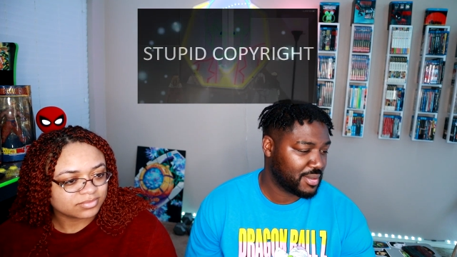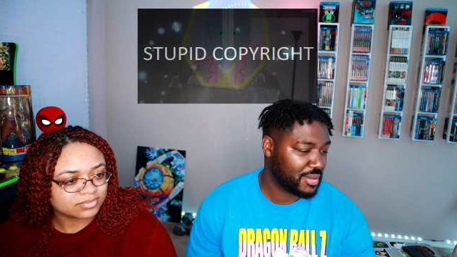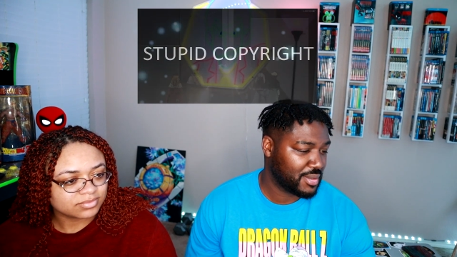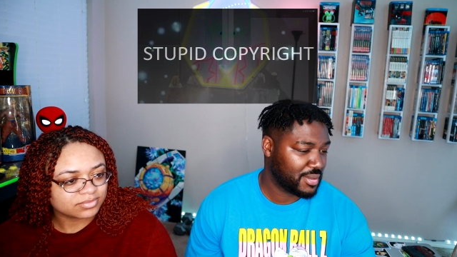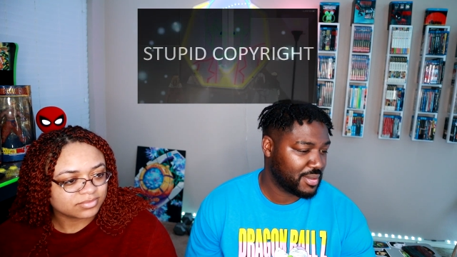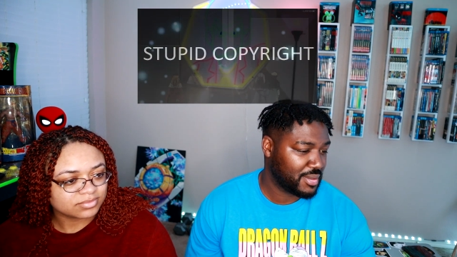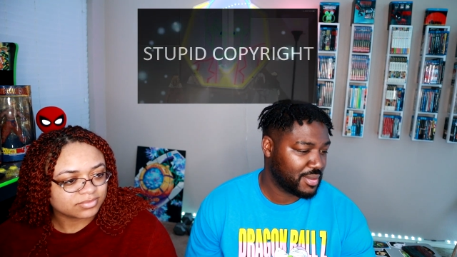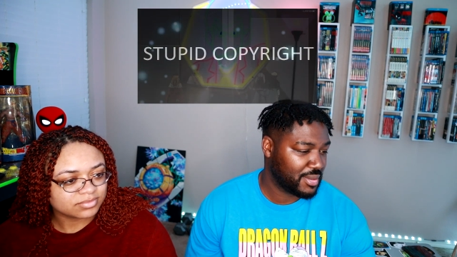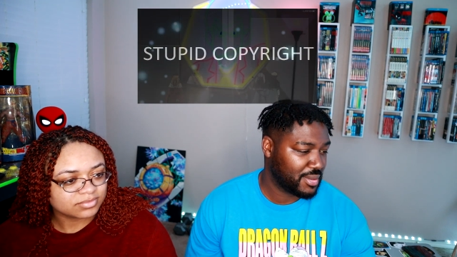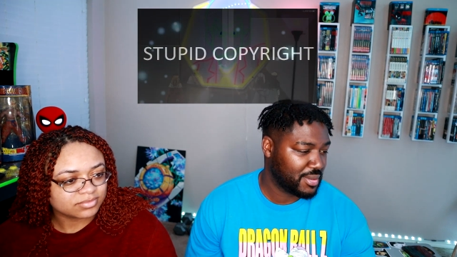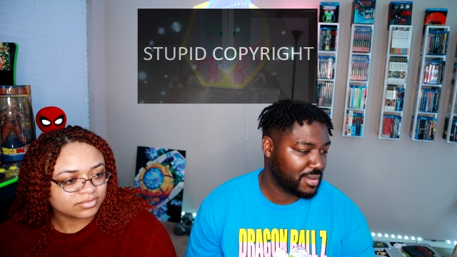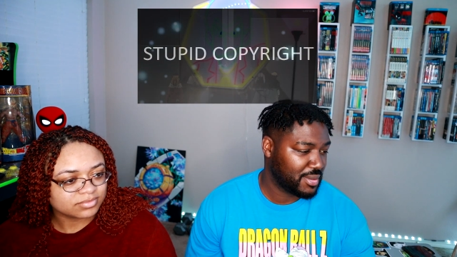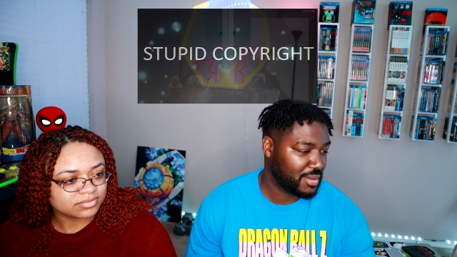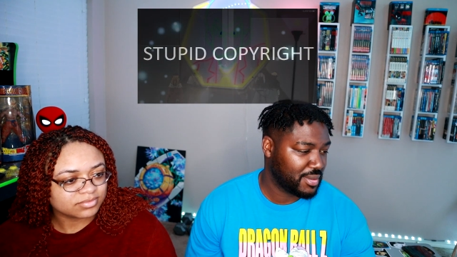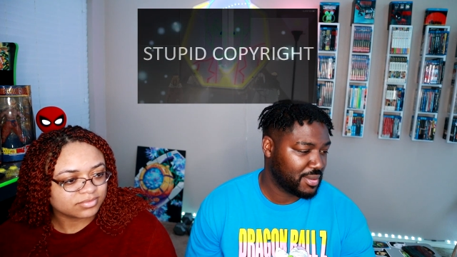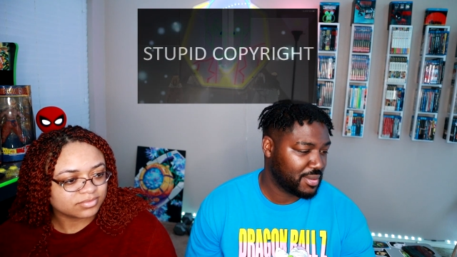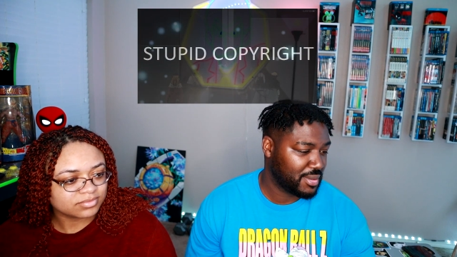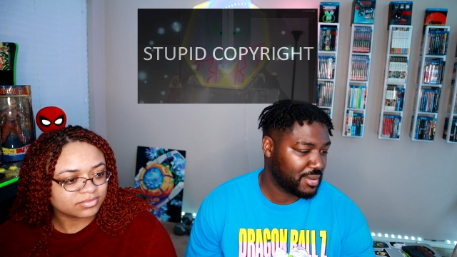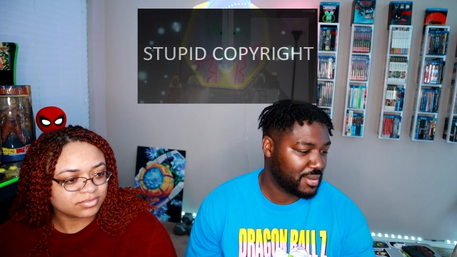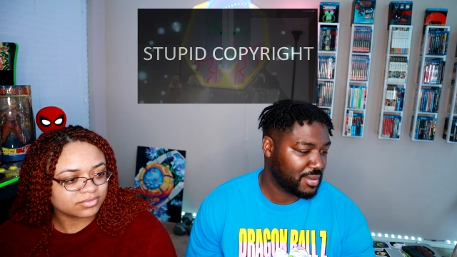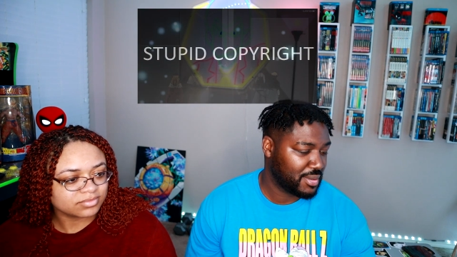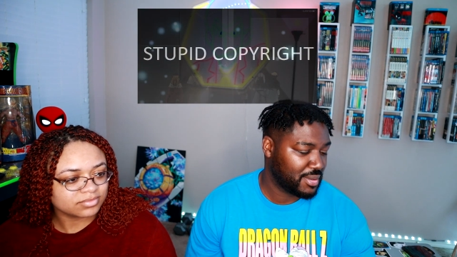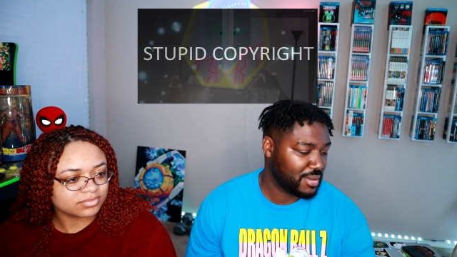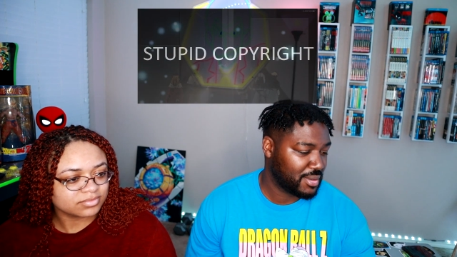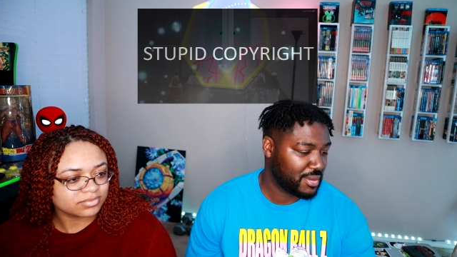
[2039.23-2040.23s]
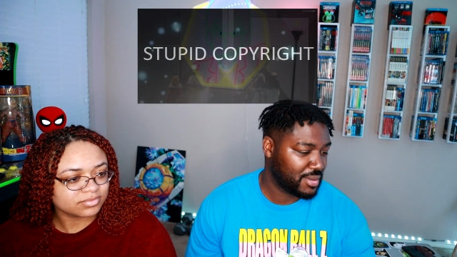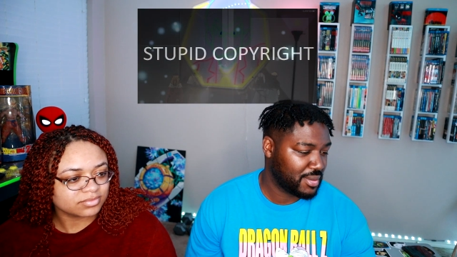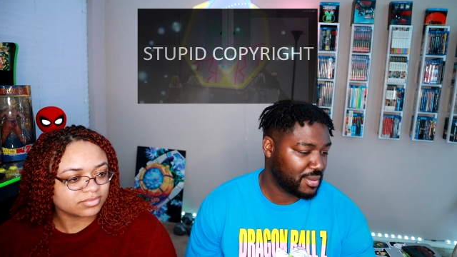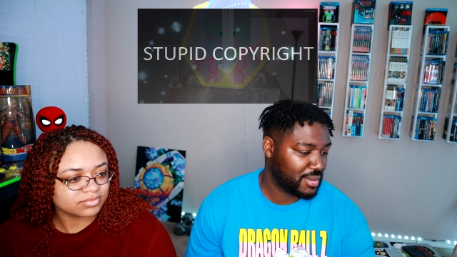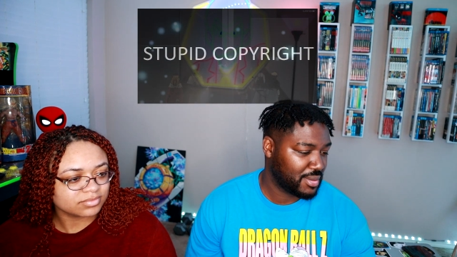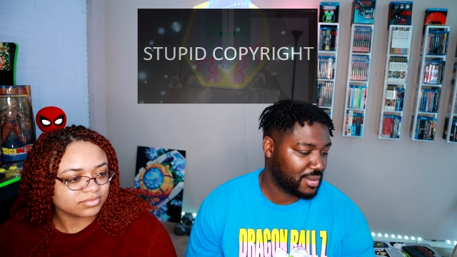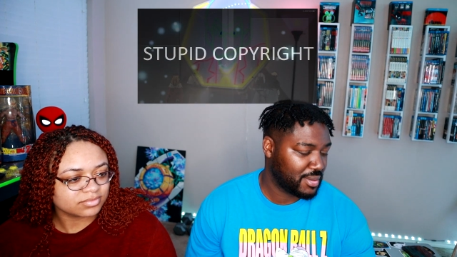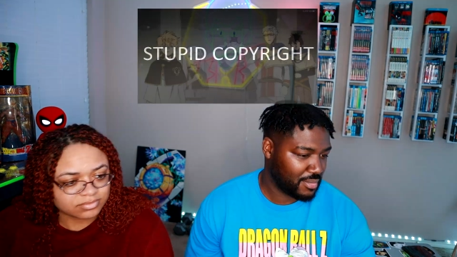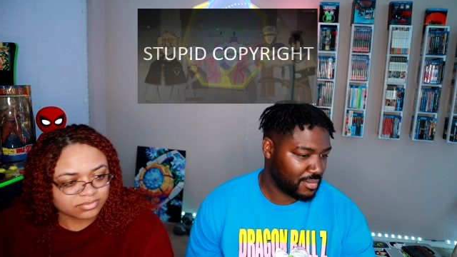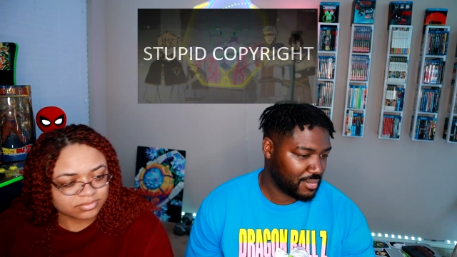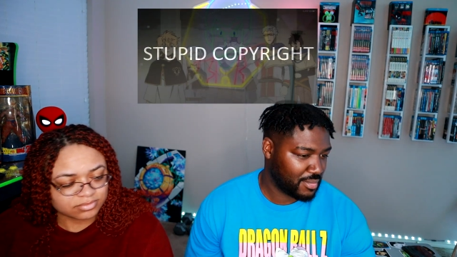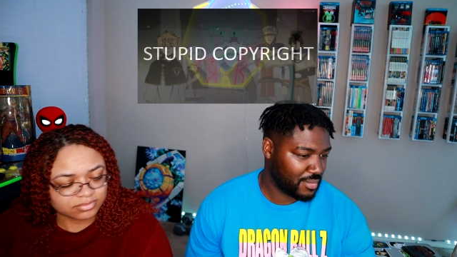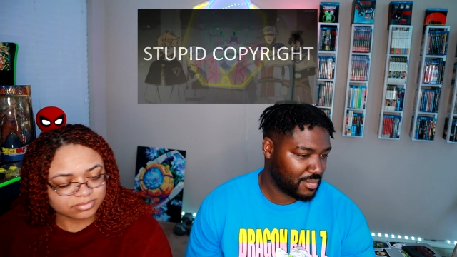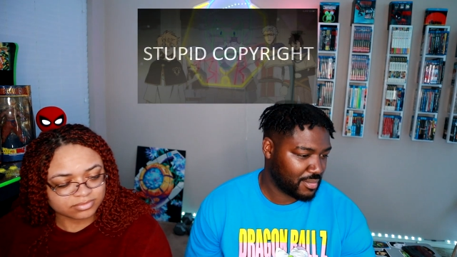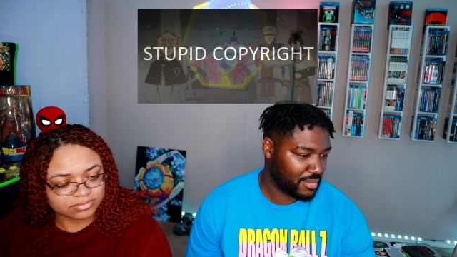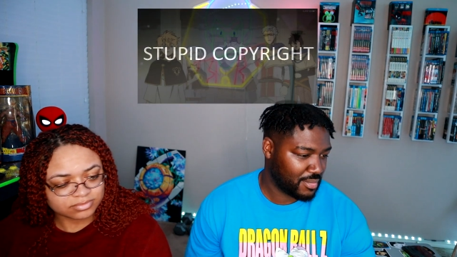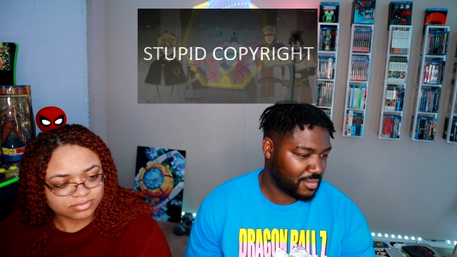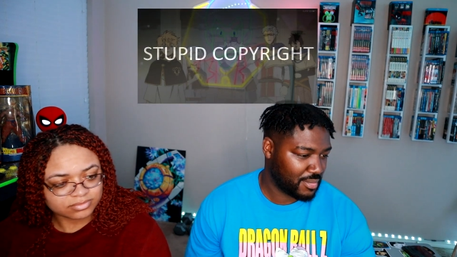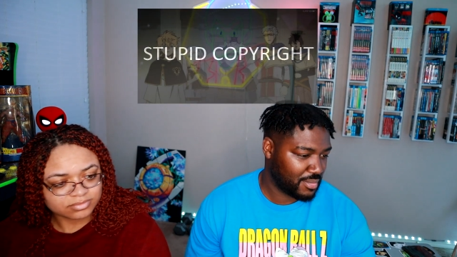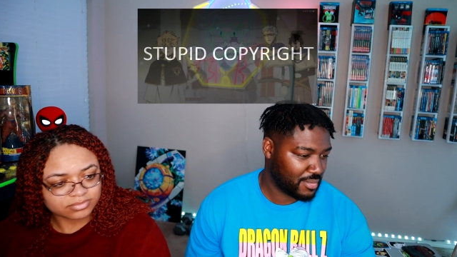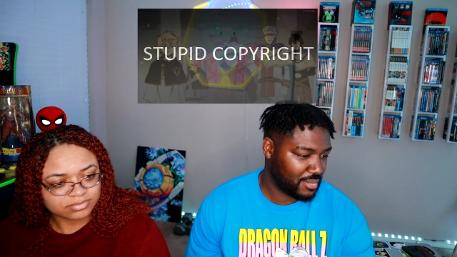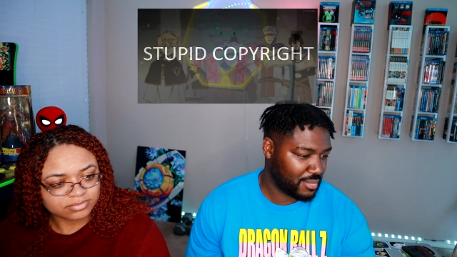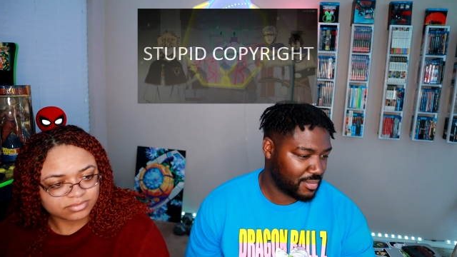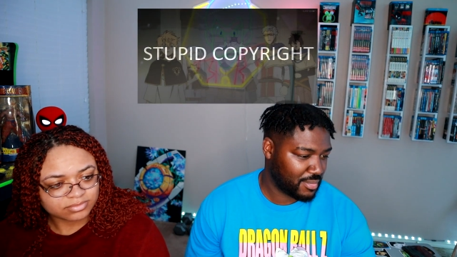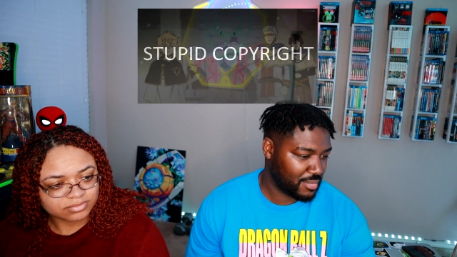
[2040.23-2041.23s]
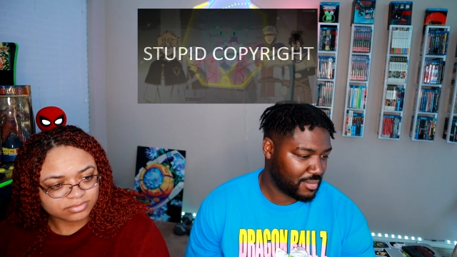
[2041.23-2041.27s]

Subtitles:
[no speech]